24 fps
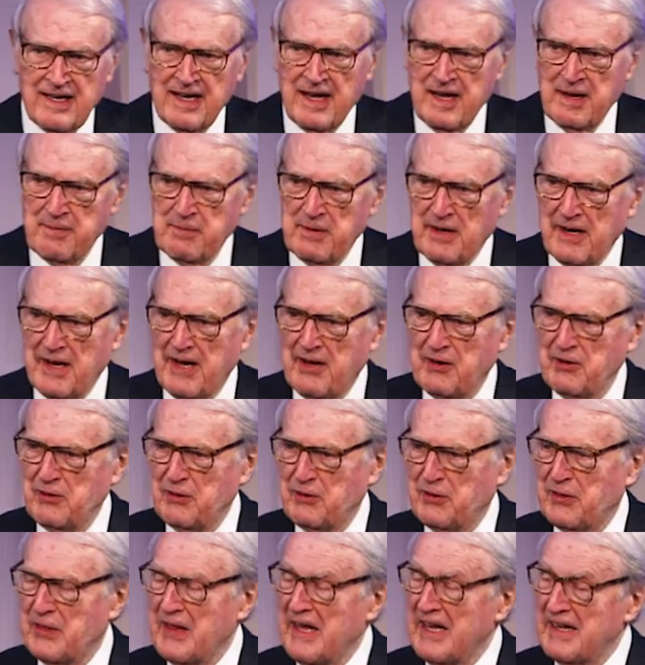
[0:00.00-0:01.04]
I mean, how do you
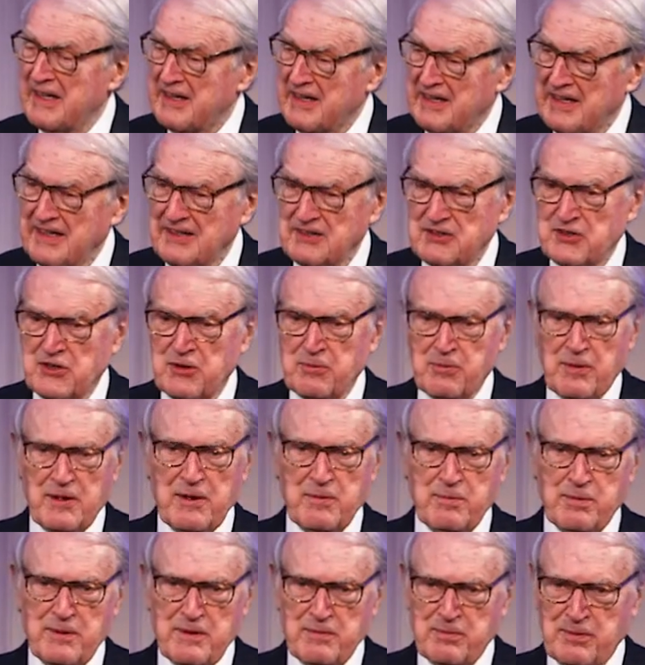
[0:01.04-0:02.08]
thank so many
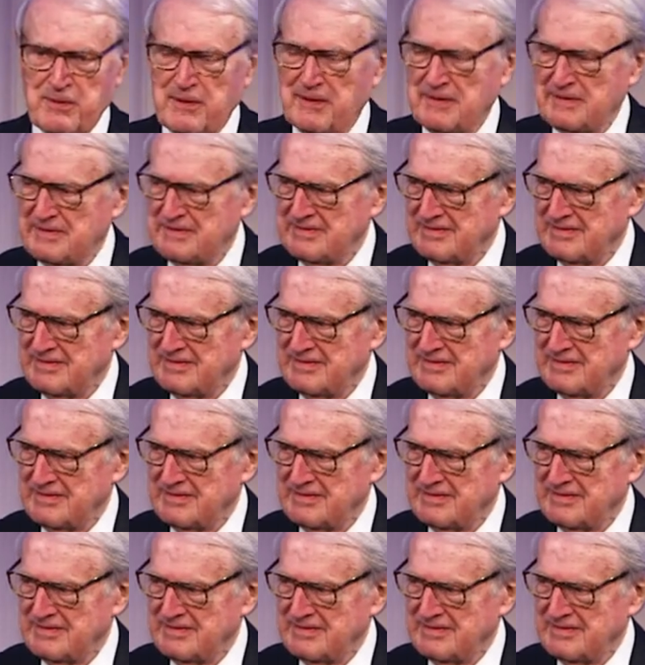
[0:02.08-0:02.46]
people?